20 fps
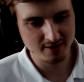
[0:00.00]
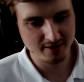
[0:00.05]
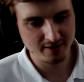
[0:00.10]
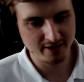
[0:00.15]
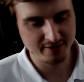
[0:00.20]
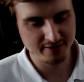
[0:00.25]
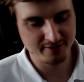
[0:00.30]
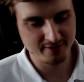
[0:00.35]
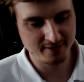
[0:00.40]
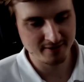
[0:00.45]

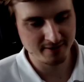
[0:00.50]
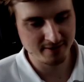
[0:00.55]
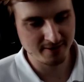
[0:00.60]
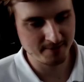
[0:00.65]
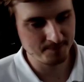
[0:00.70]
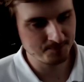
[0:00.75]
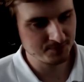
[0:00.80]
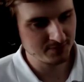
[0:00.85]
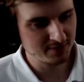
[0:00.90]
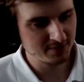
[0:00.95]
and
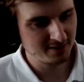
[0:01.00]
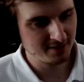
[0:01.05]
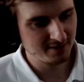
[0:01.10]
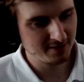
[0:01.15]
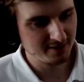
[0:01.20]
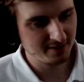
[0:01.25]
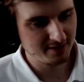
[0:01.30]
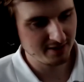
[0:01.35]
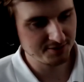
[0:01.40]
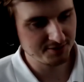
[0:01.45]
um,
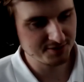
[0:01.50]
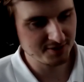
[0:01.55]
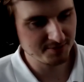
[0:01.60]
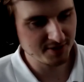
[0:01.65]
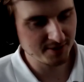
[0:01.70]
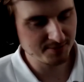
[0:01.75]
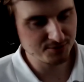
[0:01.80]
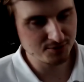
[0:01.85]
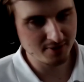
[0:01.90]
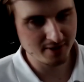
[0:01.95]
and
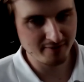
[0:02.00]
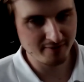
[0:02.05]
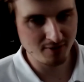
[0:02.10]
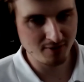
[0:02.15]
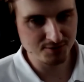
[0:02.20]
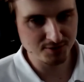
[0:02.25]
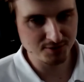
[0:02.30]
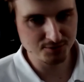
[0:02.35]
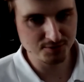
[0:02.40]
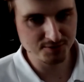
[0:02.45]
sometimes you have
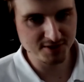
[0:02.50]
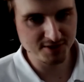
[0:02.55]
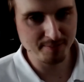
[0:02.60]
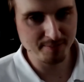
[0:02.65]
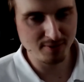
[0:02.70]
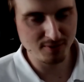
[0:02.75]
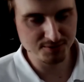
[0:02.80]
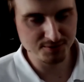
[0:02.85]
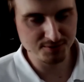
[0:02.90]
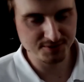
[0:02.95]
also two
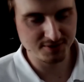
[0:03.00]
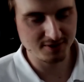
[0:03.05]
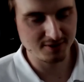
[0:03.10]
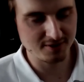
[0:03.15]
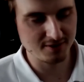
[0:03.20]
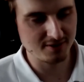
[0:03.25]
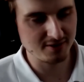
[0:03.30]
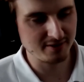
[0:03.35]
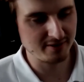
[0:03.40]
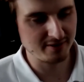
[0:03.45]
samples
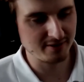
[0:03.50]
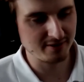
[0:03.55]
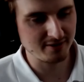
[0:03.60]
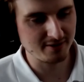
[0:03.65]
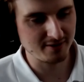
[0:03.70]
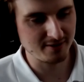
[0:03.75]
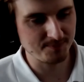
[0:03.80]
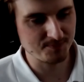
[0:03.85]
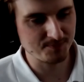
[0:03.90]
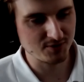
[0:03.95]

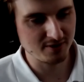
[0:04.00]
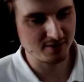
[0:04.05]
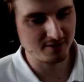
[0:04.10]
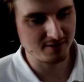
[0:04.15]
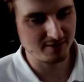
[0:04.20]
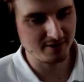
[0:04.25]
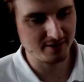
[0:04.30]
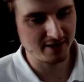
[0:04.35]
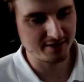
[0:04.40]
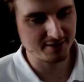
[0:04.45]

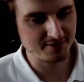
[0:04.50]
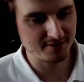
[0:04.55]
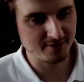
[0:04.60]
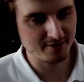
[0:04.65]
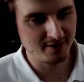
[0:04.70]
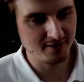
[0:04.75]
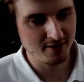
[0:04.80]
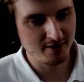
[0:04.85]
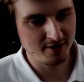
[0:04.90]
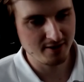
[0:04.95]
like
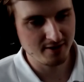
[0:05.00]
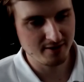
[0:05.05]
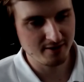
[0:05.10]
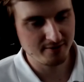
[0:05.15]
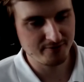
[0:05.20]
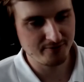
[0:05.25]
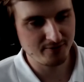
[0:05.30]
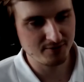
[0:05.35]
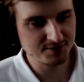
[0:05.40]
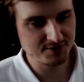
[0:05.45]

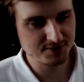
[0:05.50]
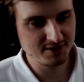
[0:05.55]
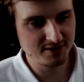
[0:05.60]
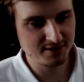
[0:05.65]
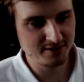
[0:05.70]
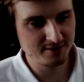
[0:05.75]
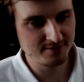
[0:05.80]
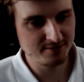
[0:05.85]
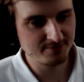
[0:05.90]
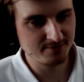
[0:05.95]

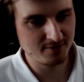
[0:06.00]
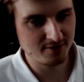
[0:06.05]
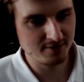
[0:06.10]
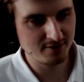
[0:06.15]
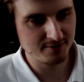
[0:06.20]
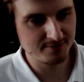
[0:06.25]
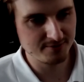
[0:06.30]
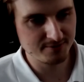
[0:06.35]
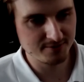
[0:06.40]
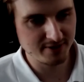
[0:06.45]
40,
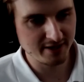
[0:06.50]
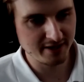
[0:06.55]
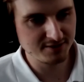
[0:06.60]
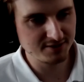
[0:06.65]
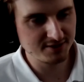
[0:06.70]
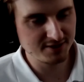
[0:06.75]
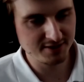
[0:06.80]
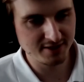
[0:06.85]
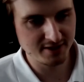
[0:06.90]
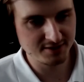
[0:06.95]

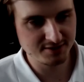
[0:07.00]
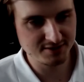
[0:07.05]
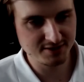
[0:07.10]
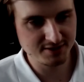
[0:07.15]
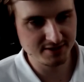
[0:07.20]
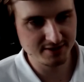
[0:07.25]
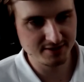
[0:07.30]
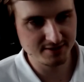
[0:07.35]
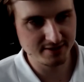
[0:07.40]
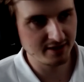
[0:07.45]
80,
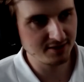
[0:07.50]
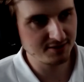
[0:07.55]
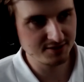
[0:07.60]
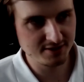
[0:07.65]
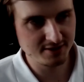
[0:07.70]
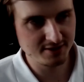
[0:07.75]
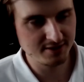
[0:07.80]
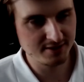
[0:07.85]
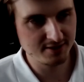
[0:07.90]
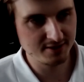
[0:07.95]
80,
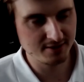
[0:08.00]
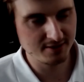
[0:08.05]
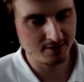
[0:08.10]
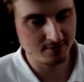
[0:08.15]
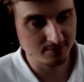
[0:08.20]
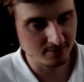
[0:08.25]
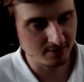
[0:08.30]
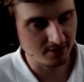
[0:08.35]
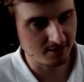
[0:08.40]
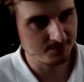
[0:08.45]
80,
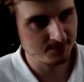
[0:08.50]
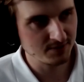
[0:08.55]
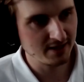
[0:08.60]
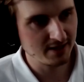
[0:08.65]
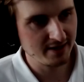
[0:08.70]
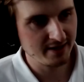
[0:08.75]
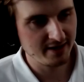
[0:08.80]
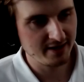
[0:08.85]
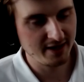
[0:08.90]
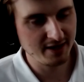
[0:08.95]
oh,
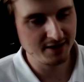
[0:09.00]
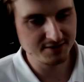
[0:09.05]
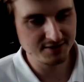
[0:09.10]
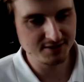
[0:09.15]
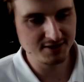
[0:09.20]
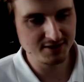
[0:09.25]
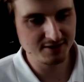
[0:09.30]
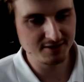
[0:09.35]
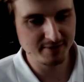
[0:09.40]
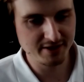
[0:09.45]

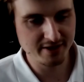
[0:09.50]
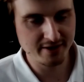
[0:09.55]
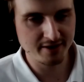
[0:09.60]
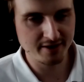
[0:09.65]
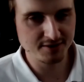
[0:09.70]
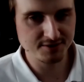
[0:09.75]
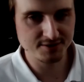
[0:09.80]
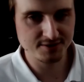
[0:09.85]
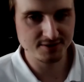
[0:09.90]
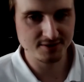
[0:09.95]
80
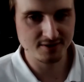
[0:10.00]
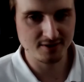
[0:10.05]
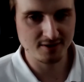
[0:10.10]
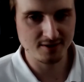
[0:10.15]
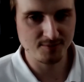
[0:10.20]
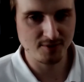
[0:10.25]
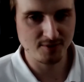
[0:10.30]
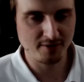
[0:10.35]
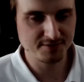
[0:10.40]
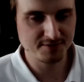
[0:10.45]
megahertz uh,
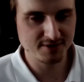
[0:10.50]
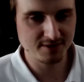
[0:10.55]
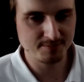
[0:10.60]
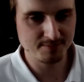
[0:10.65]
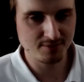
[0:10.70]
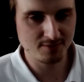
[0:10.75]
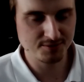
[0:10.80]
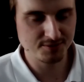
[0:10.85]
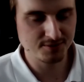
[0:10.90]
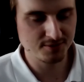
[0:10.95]
of
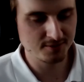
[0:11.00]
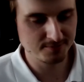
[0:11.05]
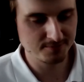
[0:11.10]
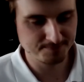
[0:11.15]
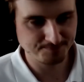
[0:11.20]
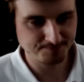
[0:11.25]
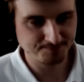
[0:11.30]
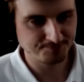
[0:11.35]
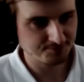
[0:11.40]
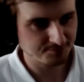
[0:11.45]
samples. So
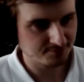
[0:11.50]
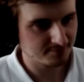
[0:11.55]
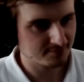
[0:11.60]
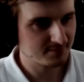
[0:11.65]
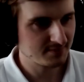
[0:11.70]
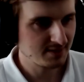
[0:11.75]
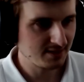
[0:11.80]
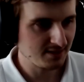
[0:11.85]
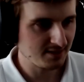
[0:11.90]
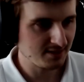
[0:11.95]

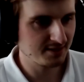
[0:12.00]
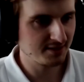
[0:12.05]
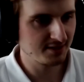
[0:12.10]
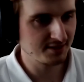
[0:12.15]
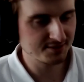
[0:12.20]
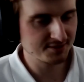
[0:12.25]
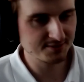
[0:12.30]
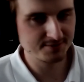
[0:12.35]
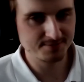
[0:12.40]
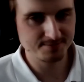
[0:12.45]

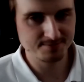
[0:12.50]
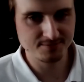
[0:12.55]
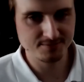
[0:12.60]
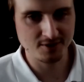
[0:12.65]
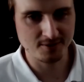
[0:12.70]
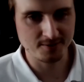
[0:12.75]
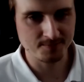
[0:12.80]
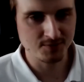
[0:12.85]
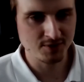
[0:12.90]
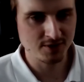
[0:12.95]
it's you
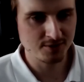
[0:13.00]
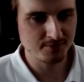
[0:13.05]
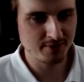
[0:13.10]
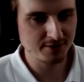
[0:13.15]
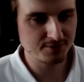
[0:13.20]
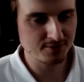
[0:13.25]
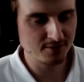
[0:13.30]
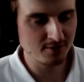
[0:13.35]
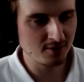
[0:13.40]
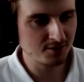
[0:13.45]
know
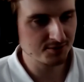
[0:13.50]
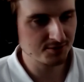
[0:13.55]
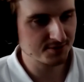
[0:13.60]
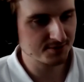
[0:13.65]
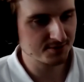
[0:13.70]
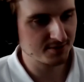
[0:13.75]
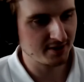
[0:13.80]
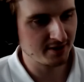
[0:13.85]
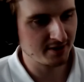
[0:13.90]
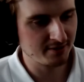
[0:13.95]
it's a lot,
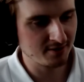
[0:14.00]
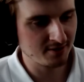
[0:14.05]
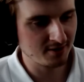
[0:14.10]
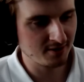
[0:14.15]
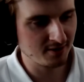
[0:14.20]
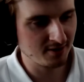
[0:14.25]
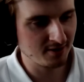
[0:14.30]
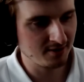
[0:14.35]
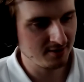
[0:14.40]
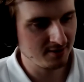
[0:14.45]
and
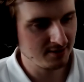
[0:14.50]
uh,